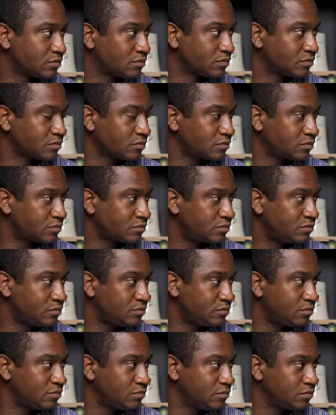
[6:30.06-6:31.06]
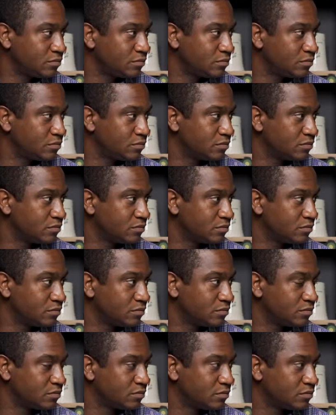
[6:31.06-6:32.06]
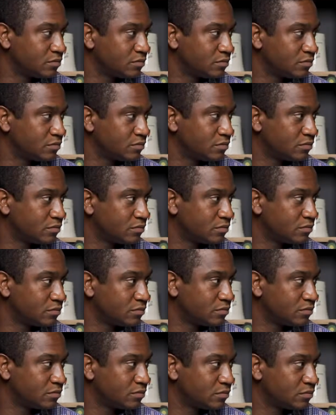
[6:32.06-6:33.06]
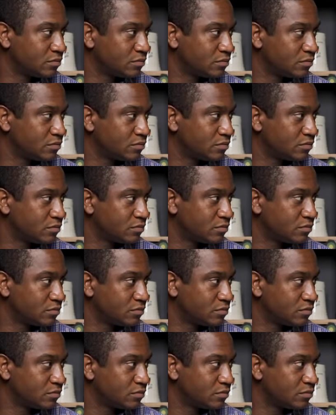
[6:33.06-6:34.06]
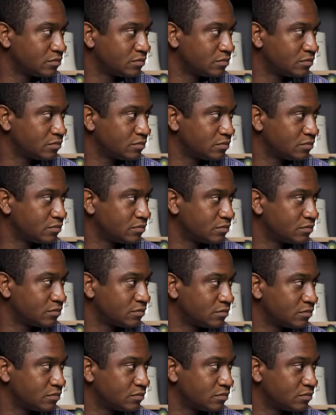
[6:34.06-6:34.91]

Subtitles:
(silent)